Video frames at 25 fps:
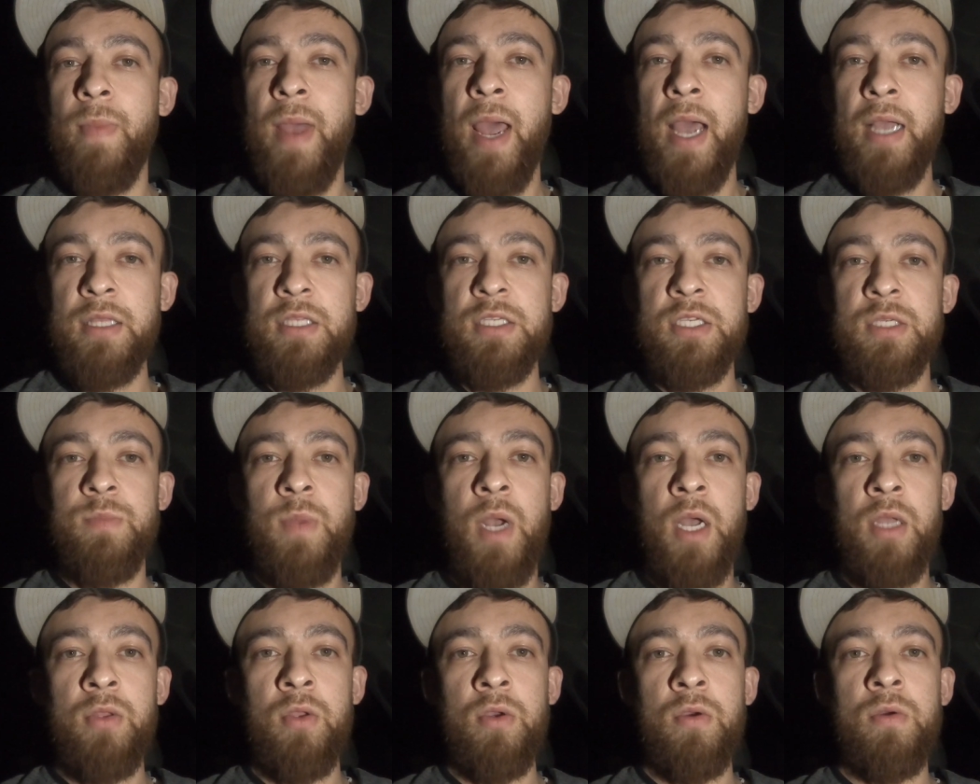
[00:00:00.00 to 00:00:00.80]
back. This is
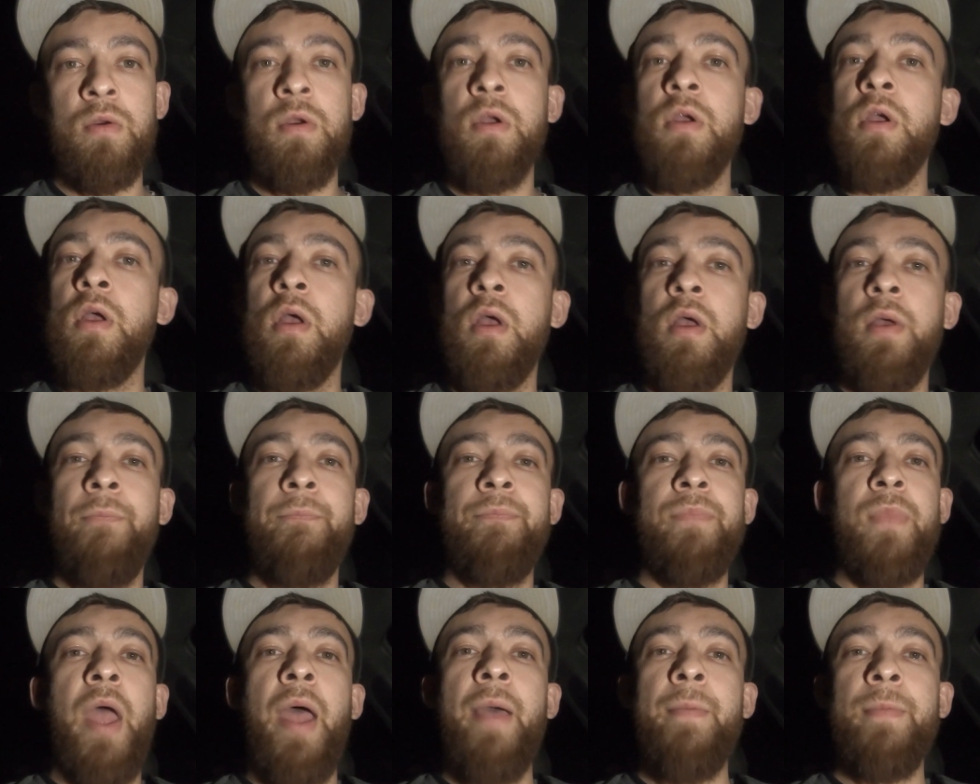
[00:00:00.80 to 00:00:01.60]
Mondo.
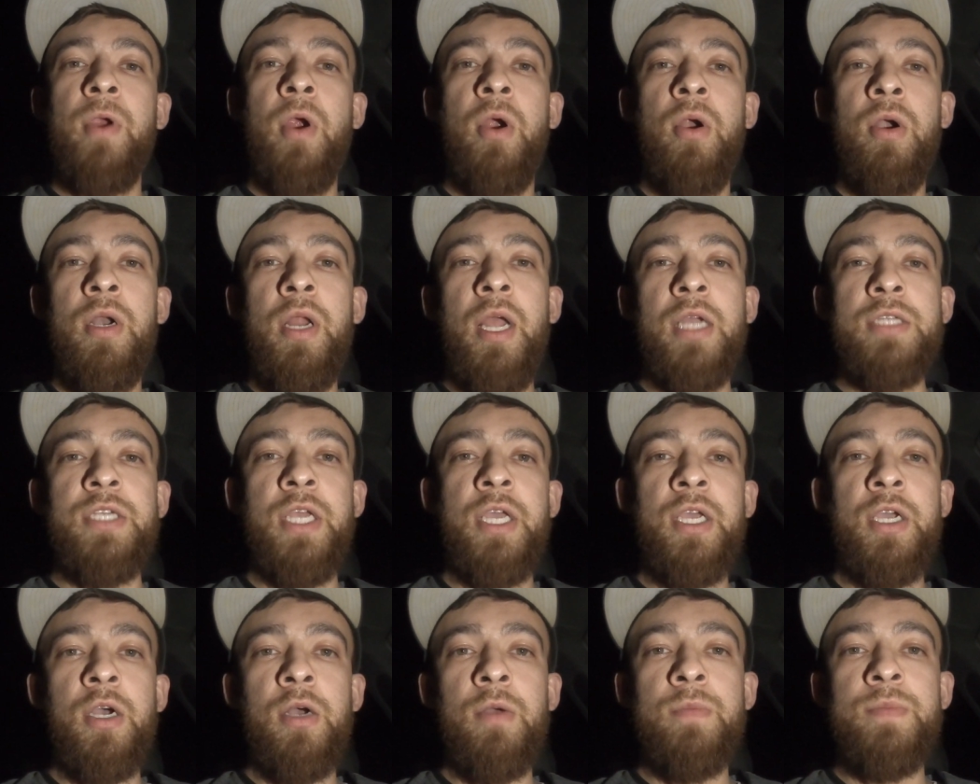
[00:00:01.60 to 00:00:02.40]
I'm currently at
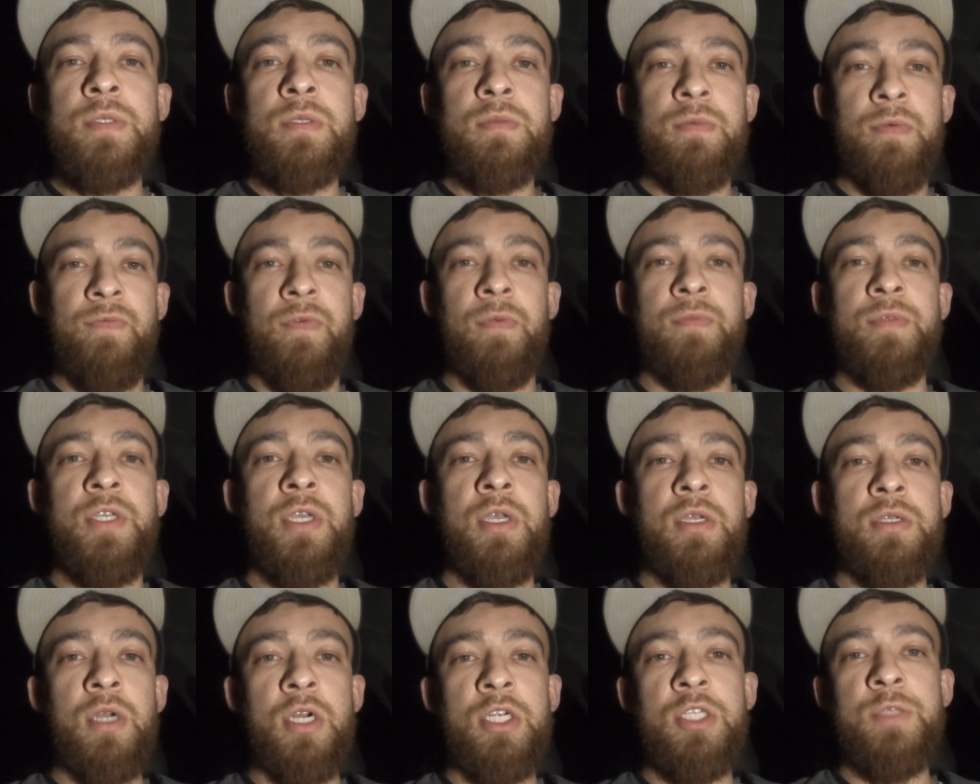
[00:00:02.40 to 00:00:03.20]
Jacob's from
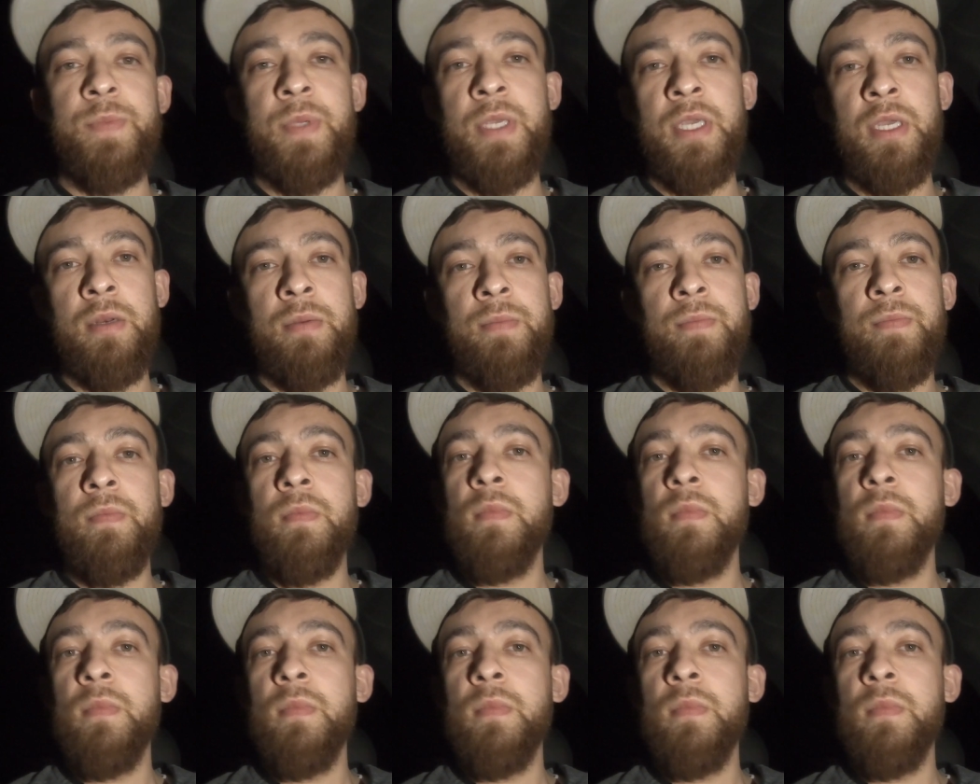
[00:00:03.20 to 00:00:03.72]
TSR Speed.